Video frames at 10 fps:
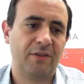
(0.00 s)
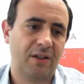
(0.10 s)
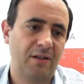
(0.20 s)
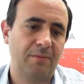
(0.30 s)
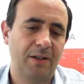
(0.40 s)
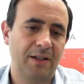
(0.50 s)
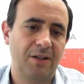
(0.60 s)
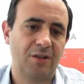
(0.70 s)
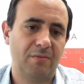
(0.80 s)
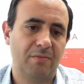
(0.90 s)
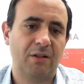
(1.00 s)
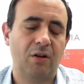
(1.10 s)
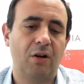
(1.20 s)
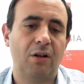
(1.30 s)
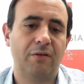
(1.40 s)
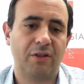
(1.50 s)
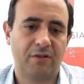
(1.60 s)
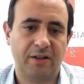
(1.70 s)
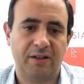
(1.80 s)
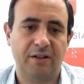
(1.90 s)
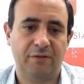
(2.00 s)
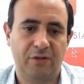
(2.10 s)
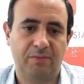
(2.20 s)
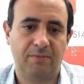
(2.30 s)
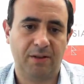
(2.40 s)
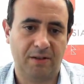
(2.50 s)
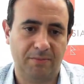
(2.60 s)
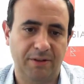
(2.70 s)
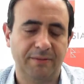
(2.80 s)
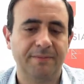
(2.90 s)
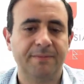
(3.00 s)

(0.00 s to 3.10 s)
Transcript: if the company doesn't meet all of the criteria for a public company.